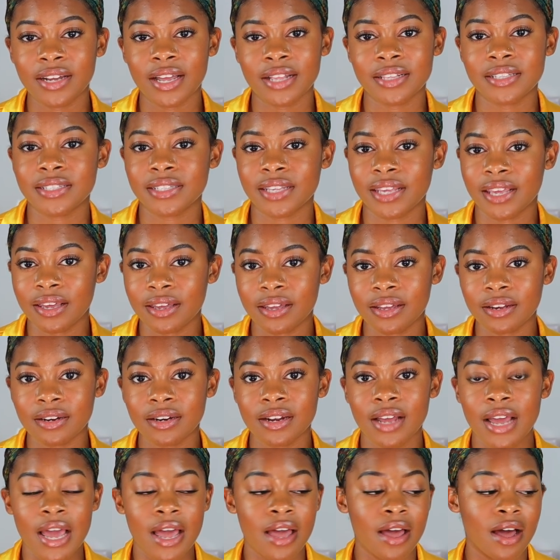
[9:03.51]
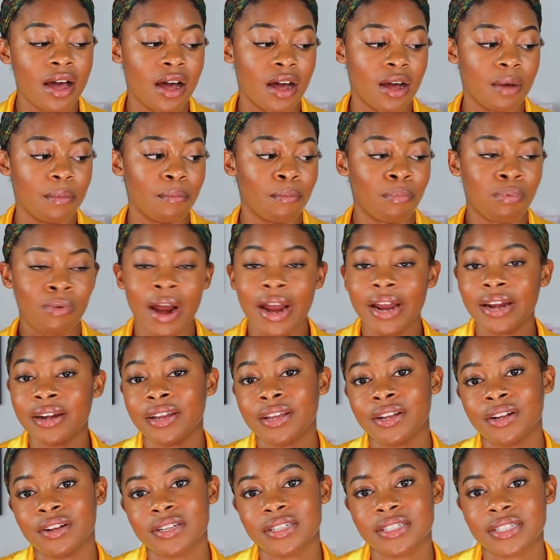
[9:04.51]
dead skin,
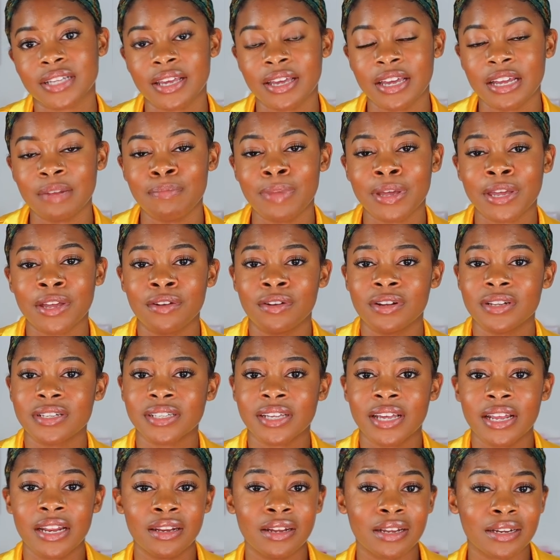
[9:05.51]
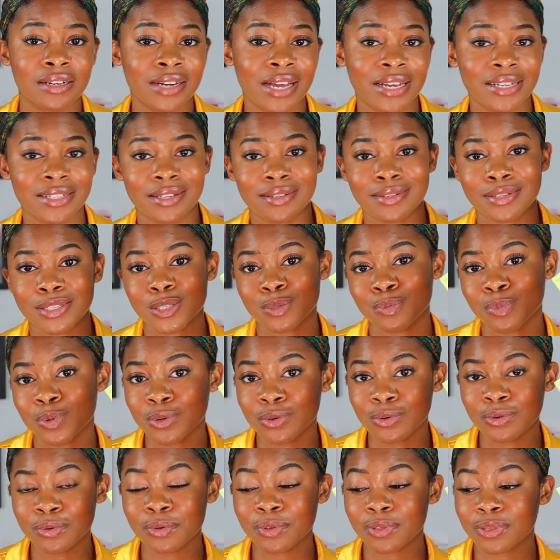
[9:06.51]
brightening your skin, making your skin look nice and
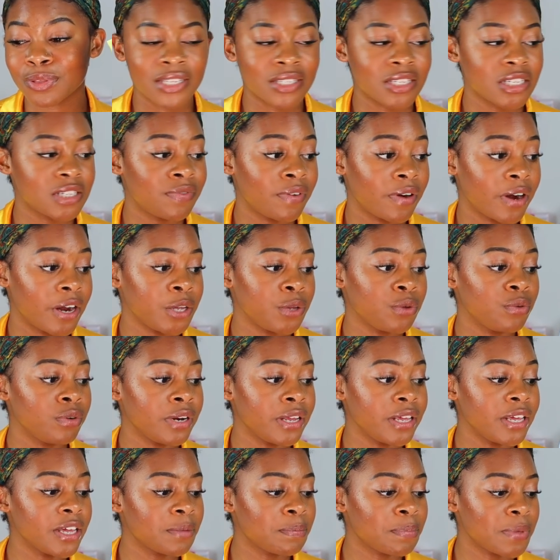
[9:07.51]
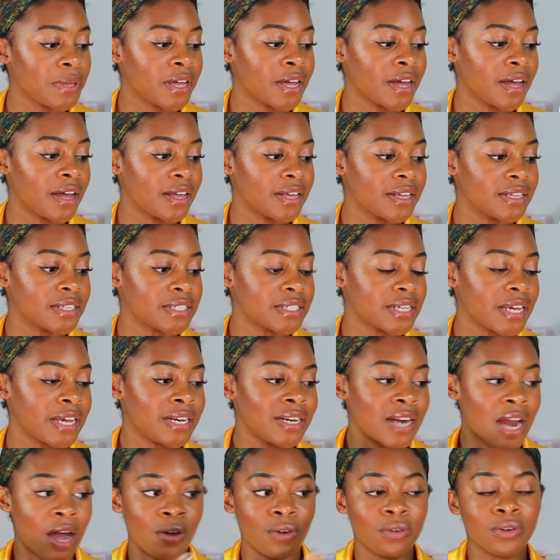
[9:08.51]
smooth. This is very unique because it
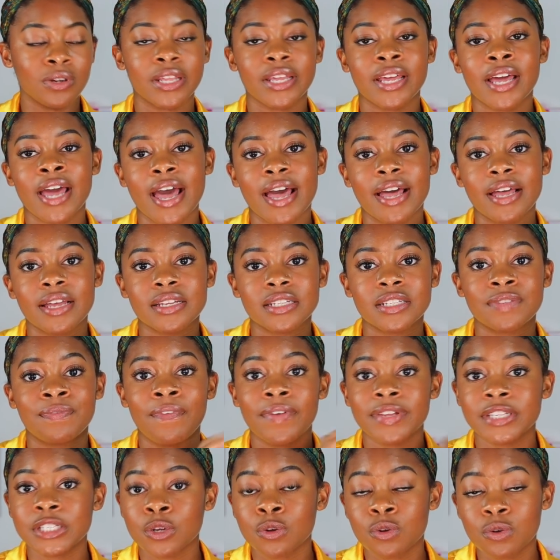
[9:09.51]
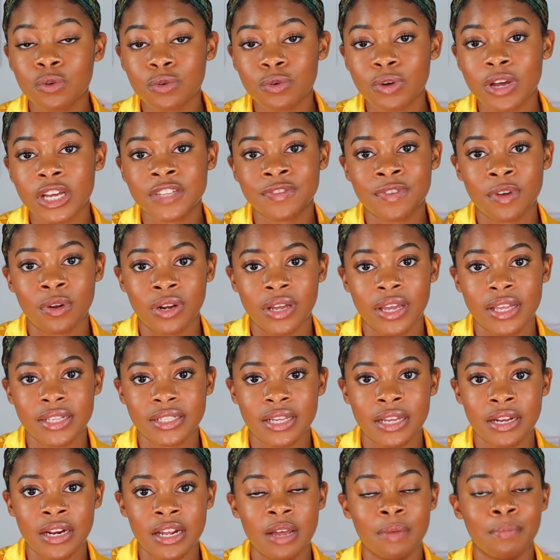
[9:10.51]
not only has physical exfoliants
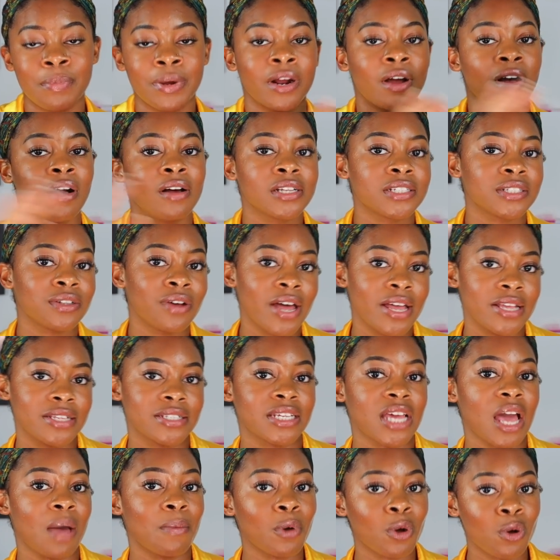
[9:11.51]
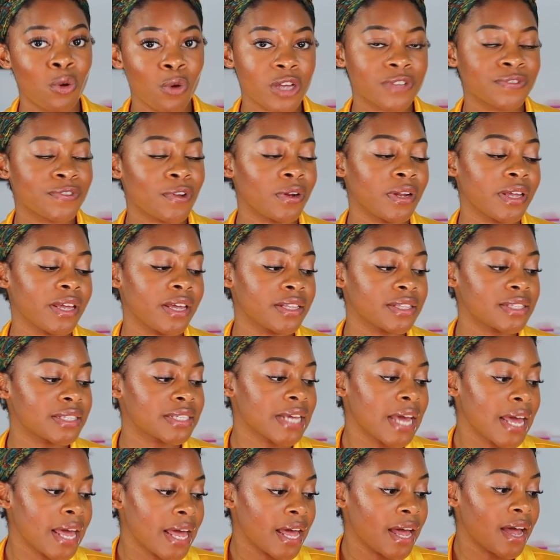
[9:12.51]
in it, but it also has chemical exfoliants.
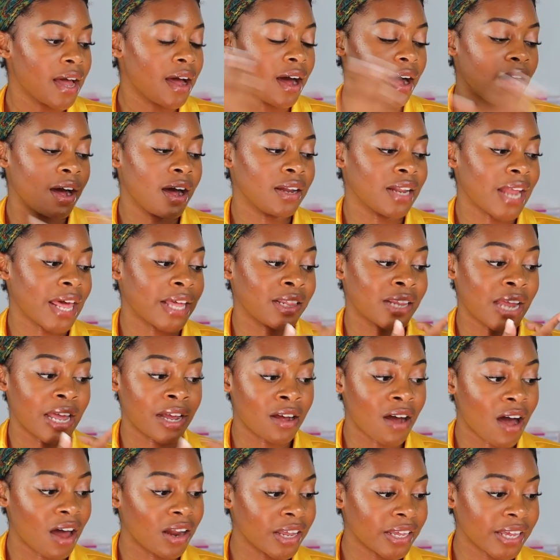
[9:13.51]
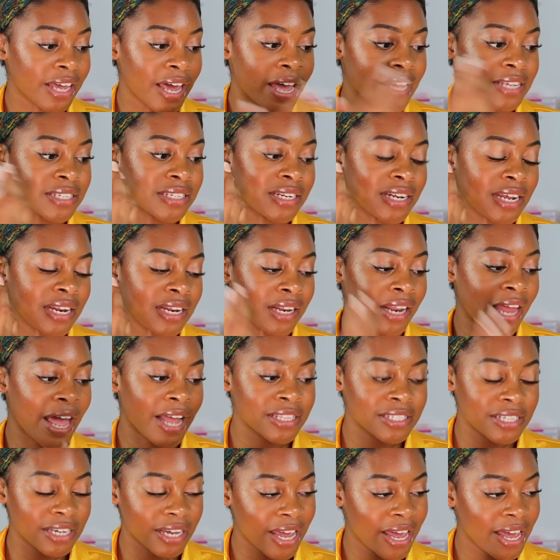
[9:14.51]
Like glycolic acid and
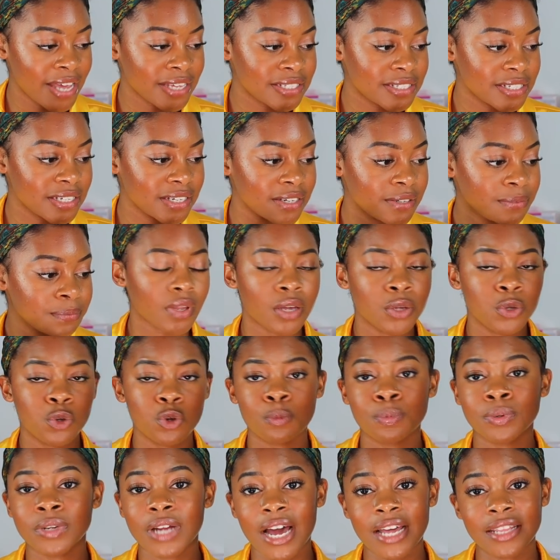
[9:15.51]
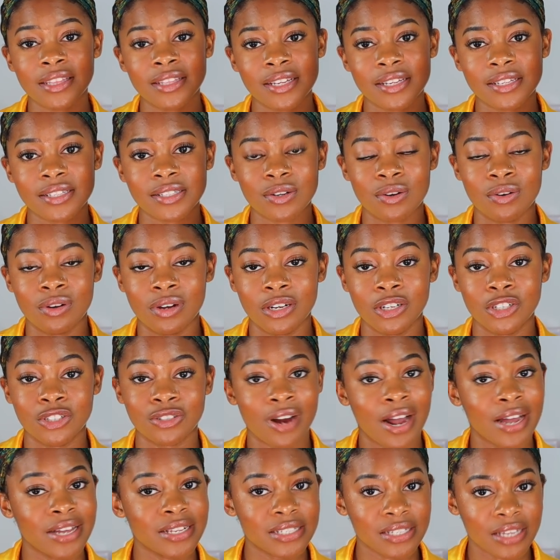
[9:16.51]
lactic acid. You apply this on
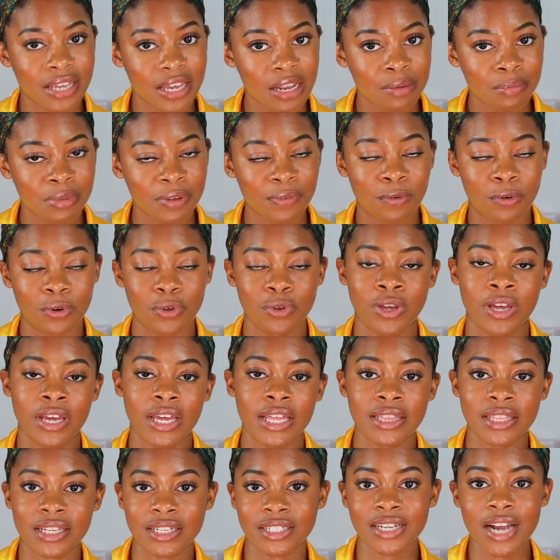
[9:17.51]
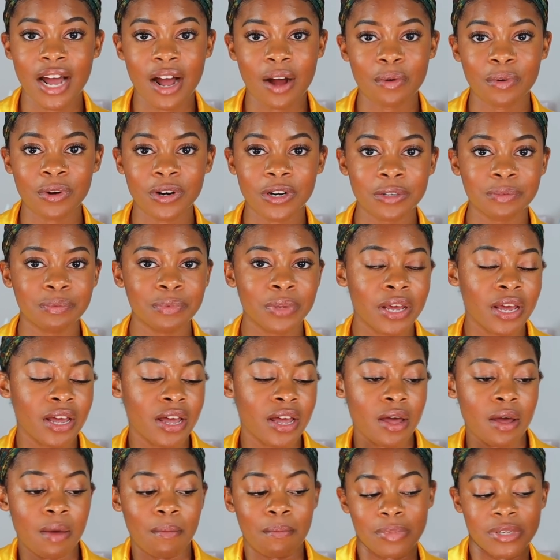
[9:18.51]
dry skin before you get in the shower,
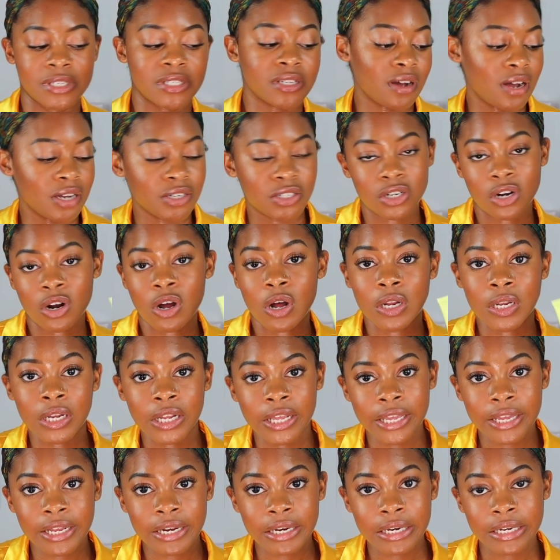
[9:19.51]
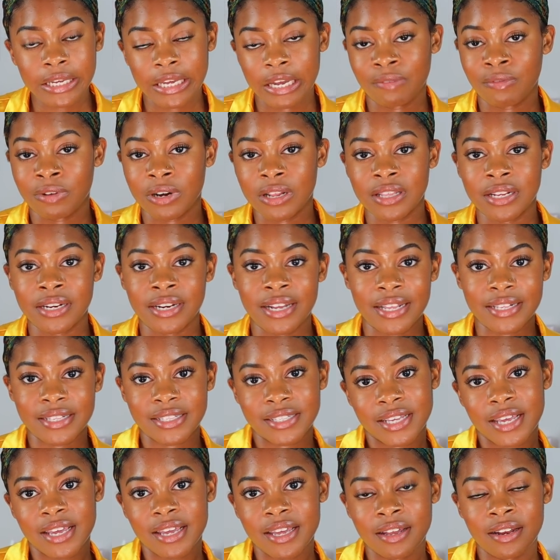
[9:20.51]
massage it all in, get rid of the dead
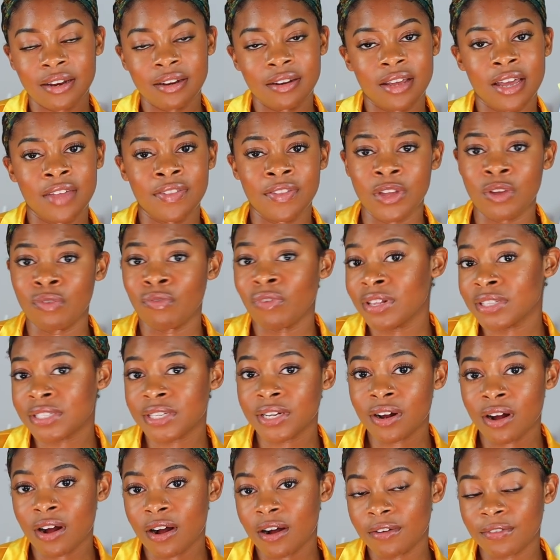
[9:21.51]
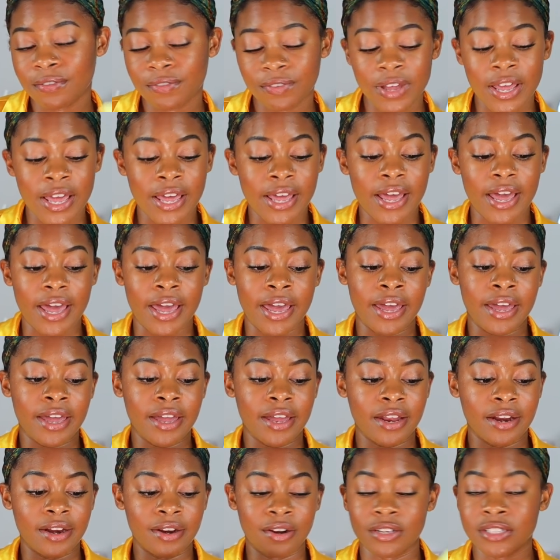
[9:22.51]
skin, and then you rinse it off
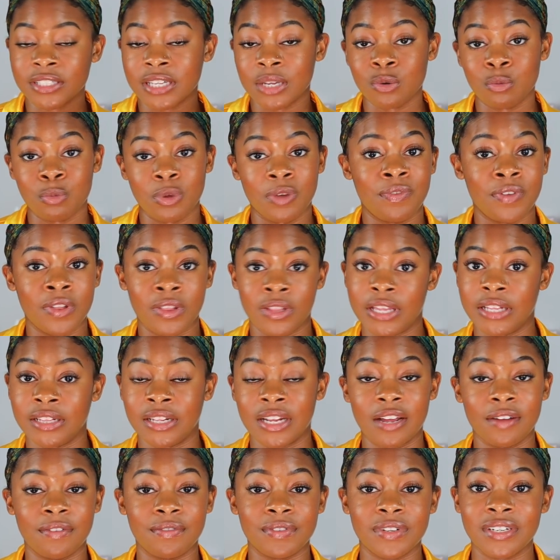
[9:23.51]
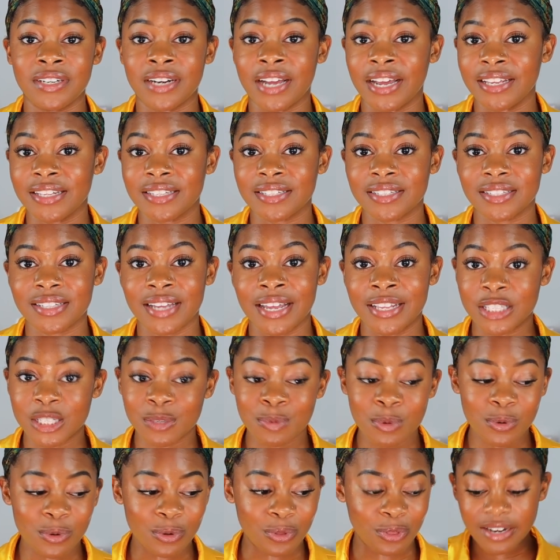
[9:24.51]
and your skin will be feeling left nice and
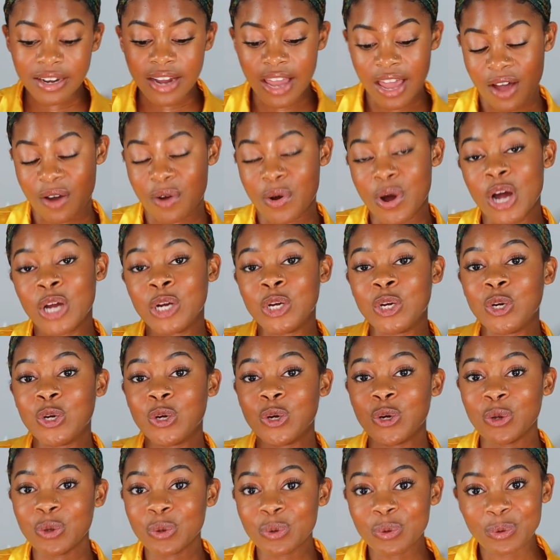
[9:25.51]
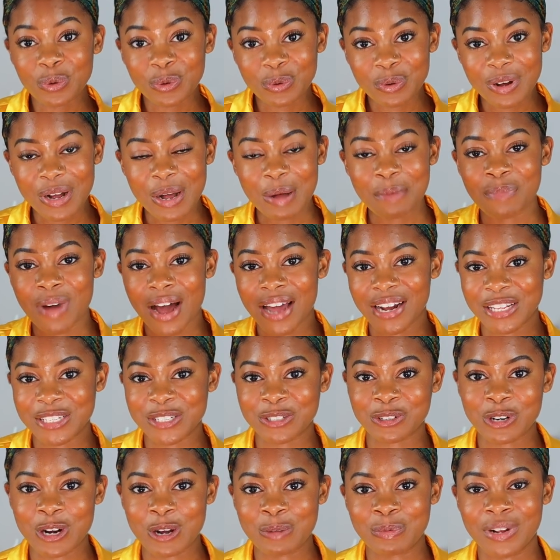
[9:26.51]
smooth. Now, a new body
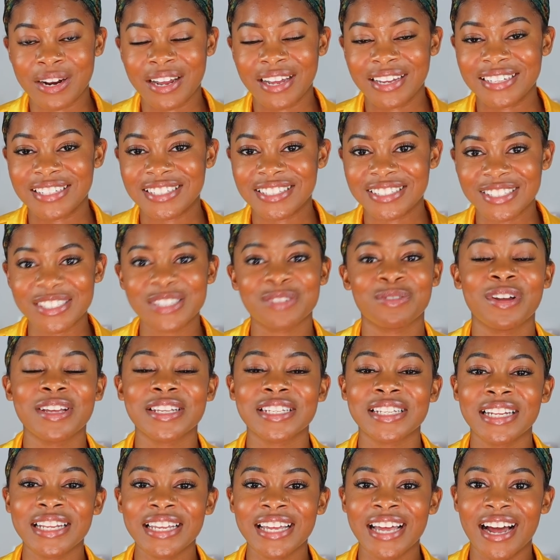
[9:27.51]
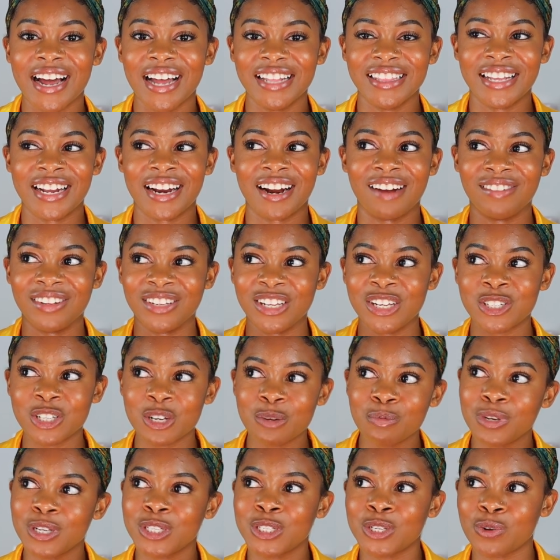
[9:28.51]
scrub that I just recently got that I really
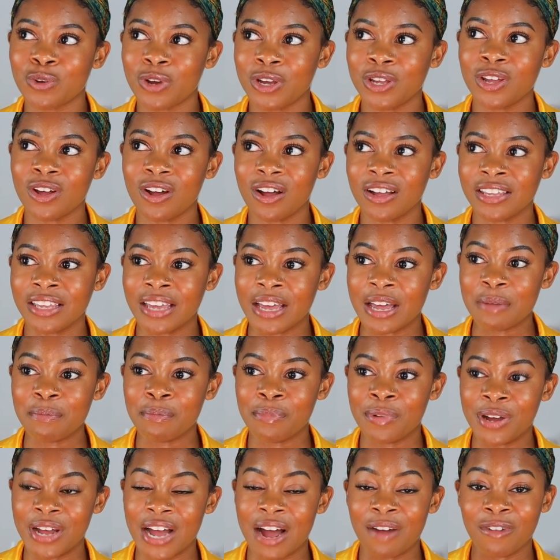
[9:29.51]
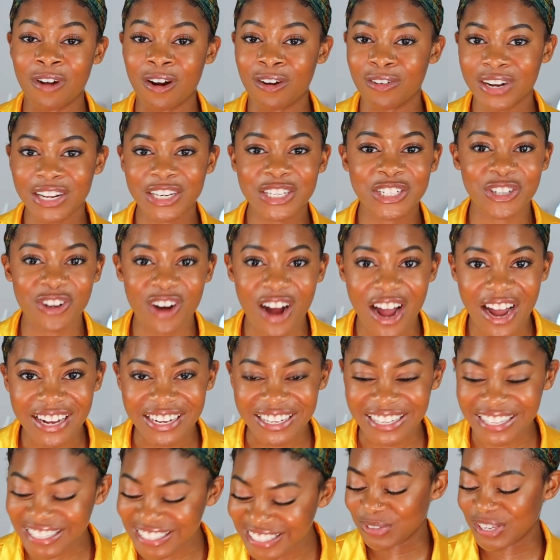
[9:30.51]
shouldn't be showing y'all yet, but I've already tried
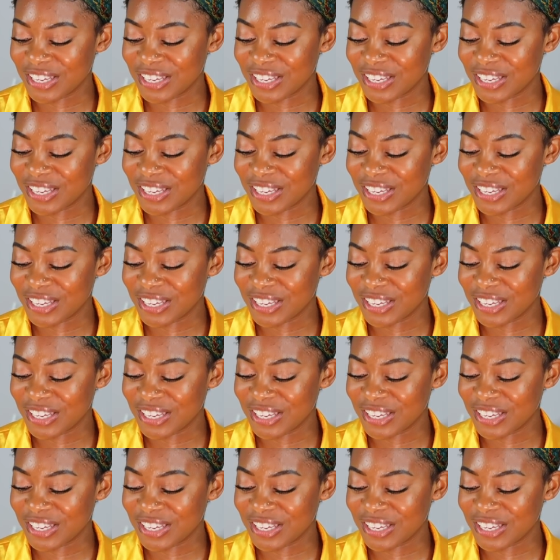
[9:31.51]
it,